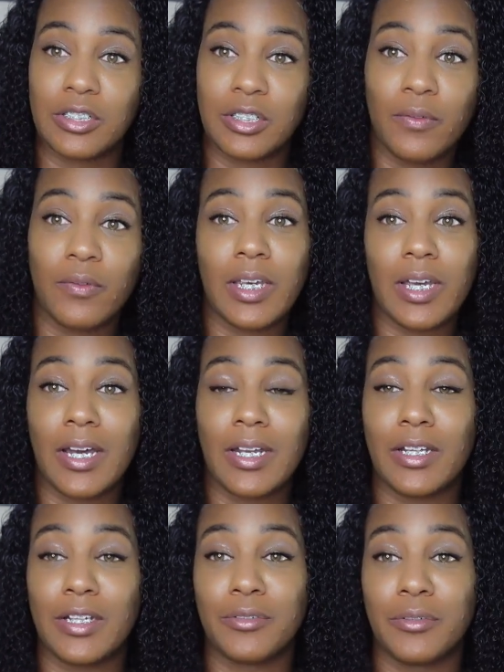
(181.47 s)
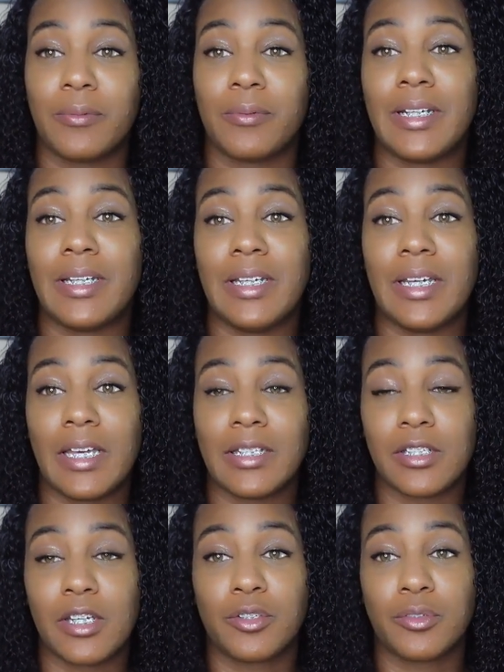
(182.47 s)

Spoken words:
serving God and doing what he has